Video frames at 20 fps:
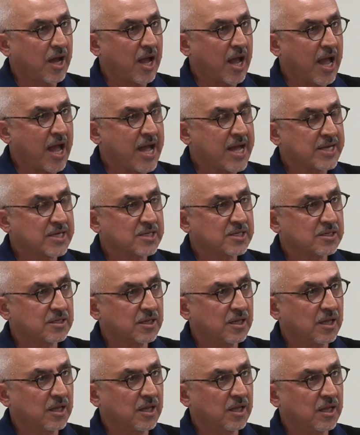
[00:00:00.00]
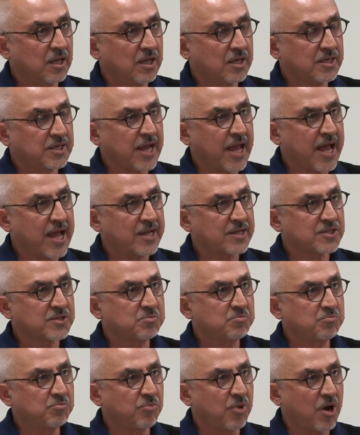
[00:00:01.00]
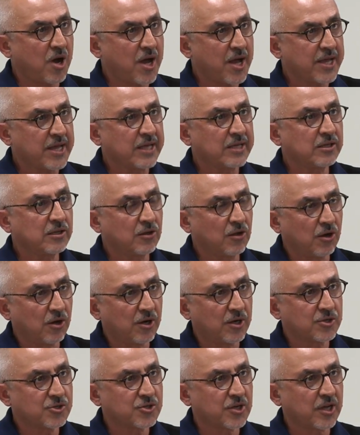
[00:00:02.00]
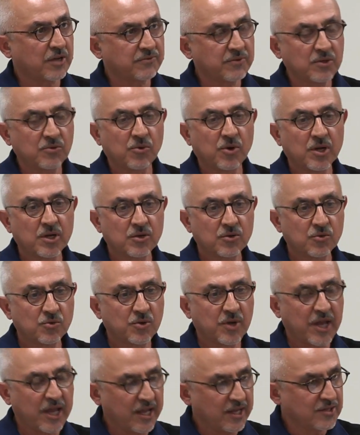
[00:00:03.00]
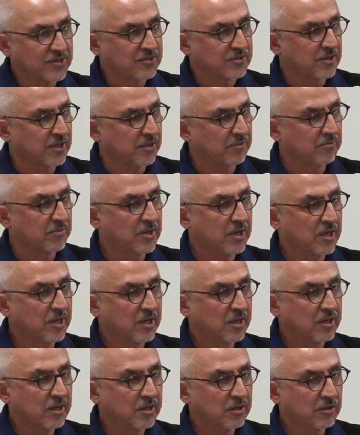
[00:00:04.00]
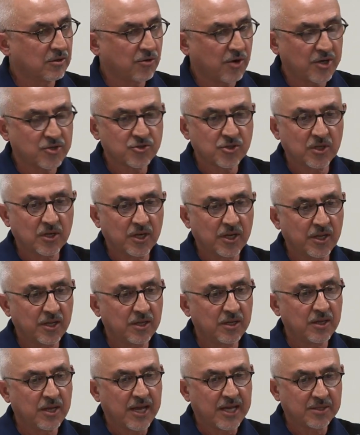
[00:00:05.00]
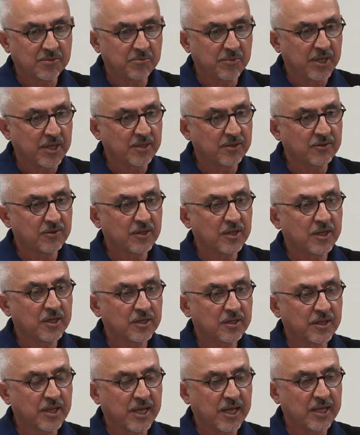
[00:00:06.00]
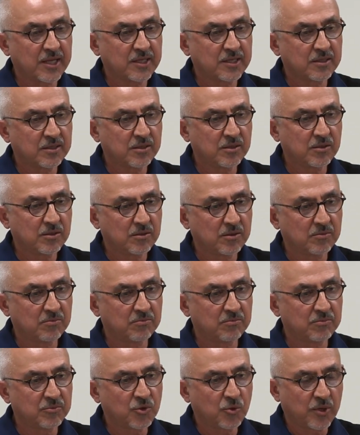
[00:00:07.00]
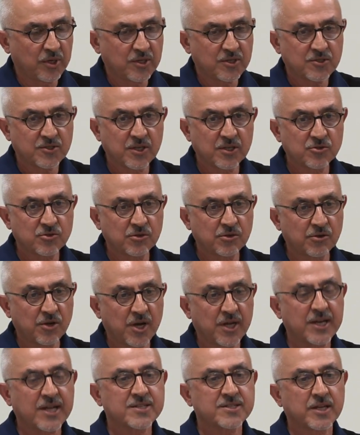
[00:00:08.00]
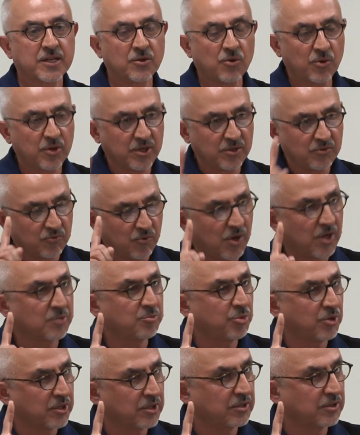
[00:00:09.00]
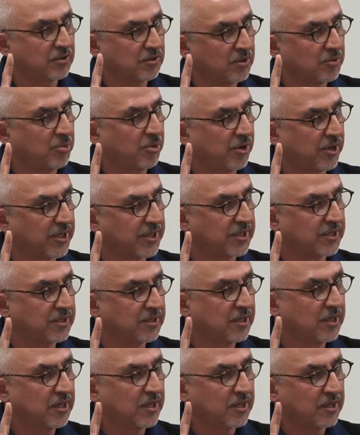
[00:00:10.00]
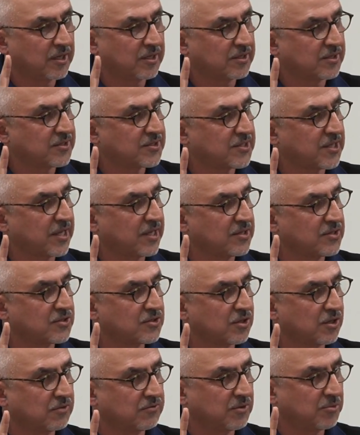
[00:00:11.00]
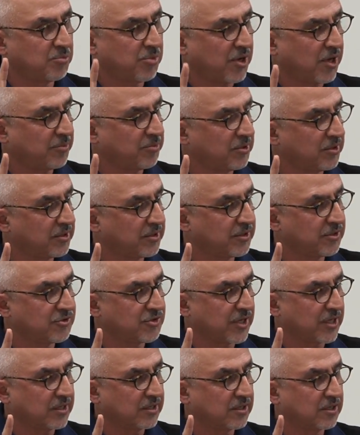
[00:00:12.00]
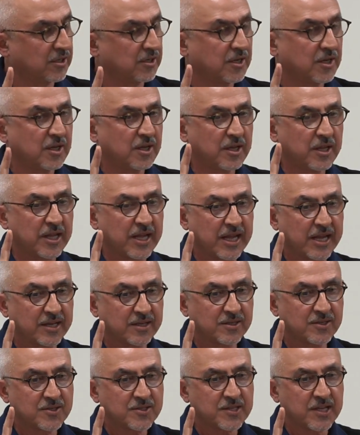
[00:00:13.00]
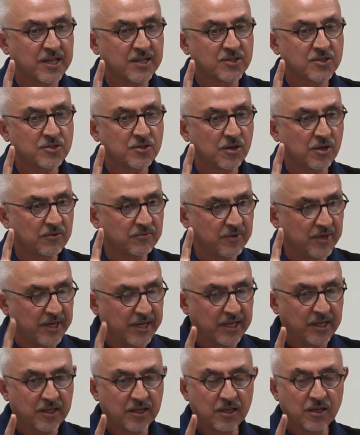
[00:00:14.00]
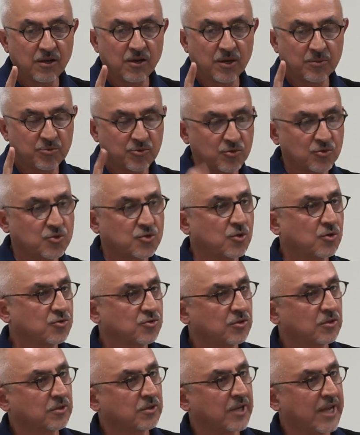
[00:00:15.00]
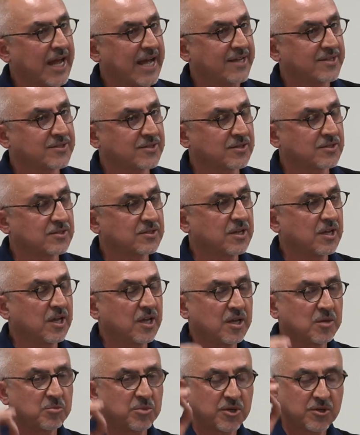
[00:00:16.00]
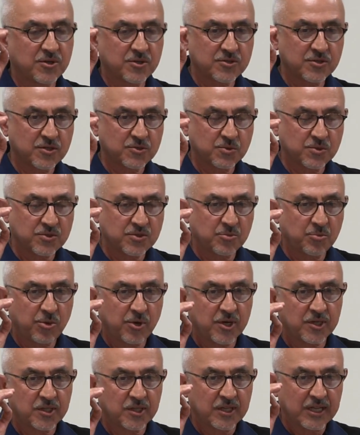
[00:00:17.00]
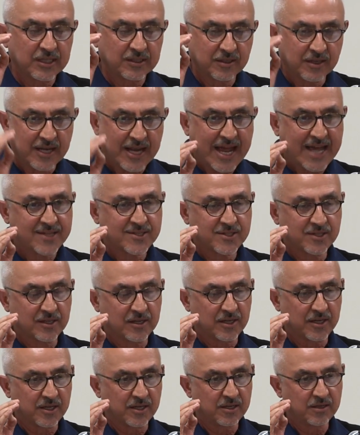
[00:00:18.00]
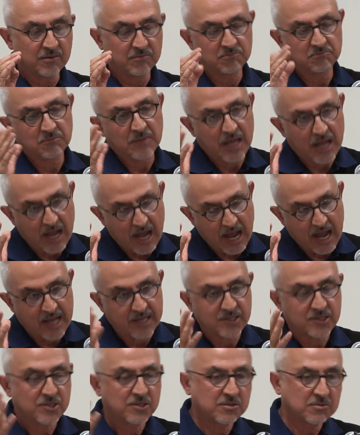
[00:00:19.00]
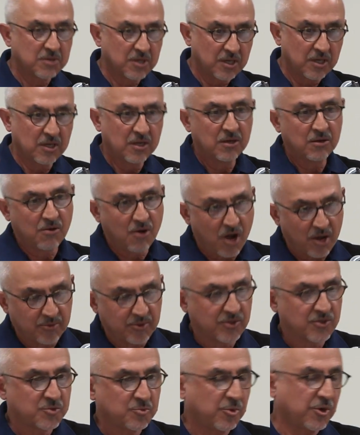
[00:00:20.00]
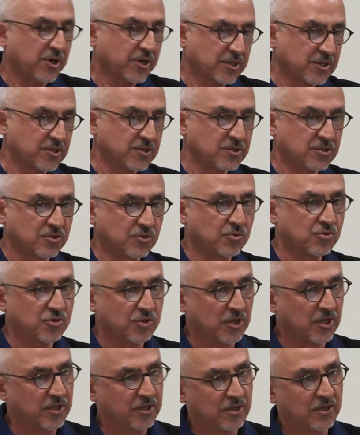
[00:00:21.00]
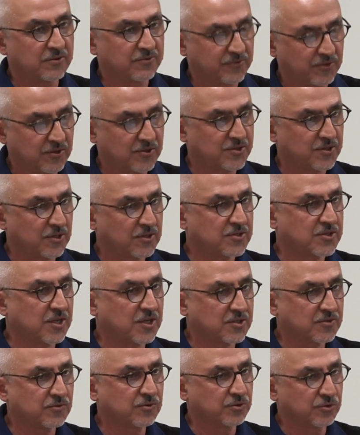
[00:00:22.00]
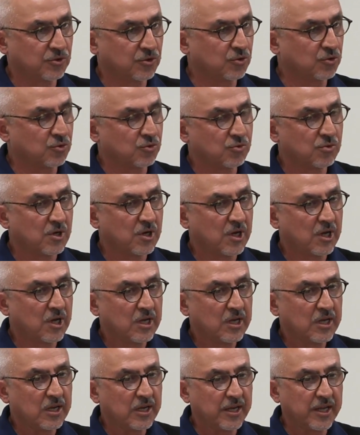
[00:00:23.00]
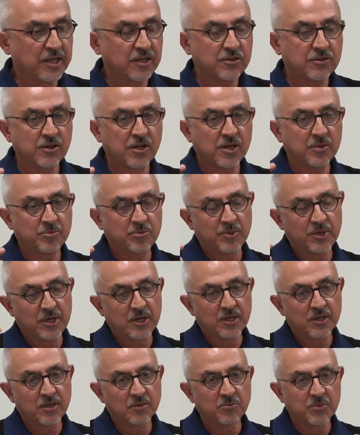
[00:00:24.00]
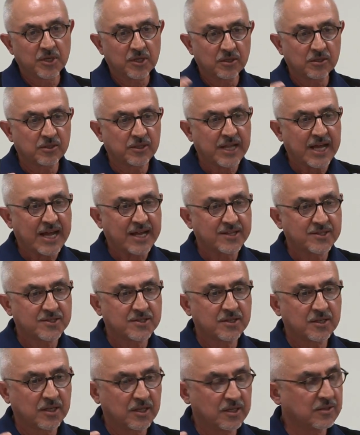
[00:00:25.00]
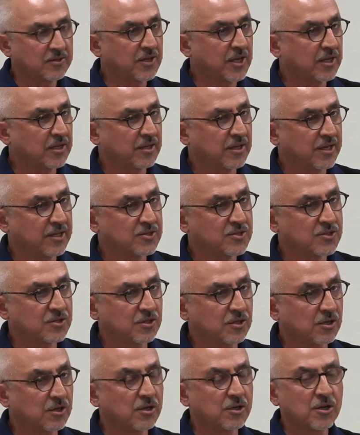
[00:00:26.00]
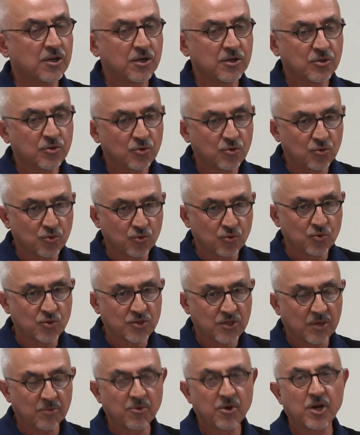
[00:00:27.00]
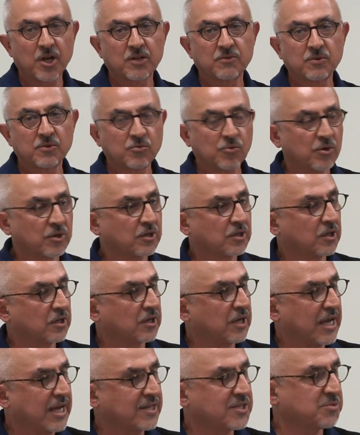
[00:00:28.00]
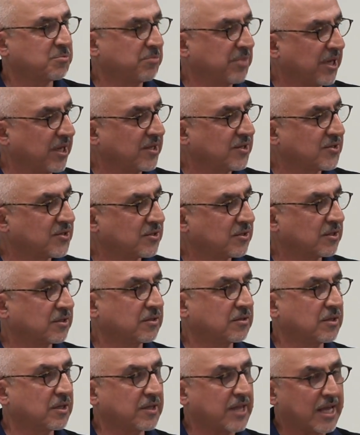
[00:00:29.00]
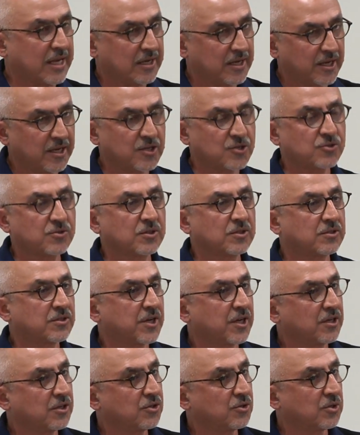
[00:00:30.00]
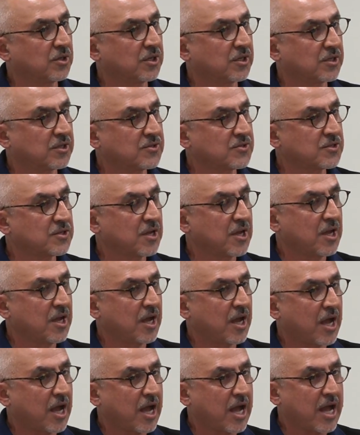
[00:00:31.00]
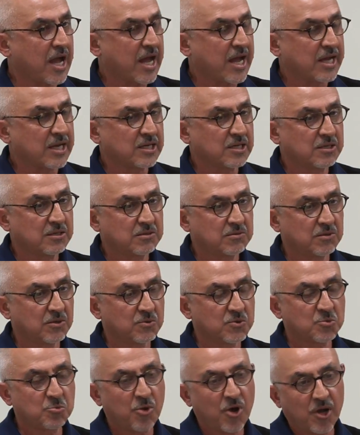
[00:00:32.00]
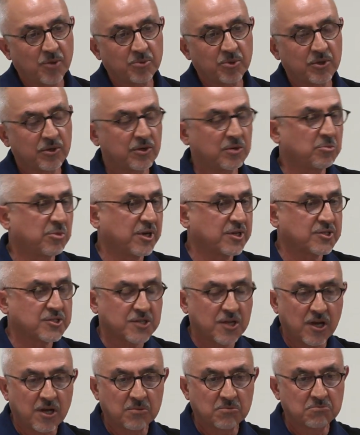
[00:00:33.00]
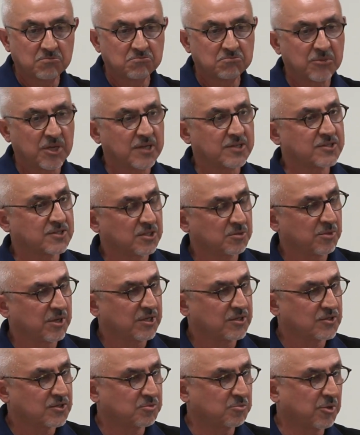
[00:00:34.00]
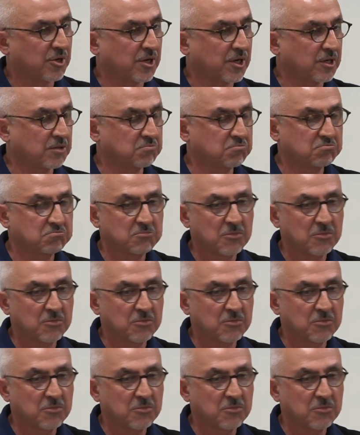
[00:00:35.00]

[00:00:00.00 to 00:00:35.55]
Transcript: and it has, by and large, everyone who hates them grudgingly admit that 20th century Iran has had only one political party in the sense of a popular agenda and the sense of linking up to social classes. Because this was the party that classically, as communist parties usually, if they're successful, do, linked up the middle class, intelligentsia to some kind of a working class base. It, it had links to the trade unions, and it was popular by some estimates. By you